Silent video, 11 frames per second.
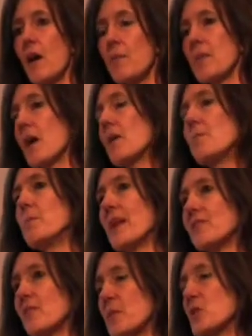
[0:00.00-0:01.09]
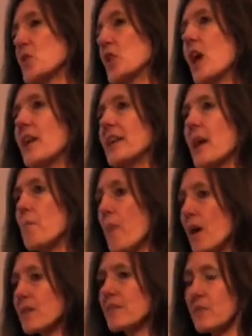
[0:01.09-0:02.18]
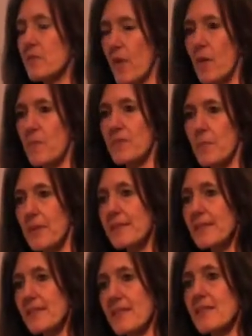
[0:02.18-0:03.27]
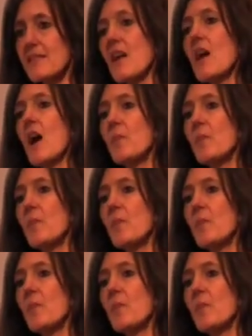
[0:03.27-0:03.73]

A place of mutual learning amongst firms and businesses,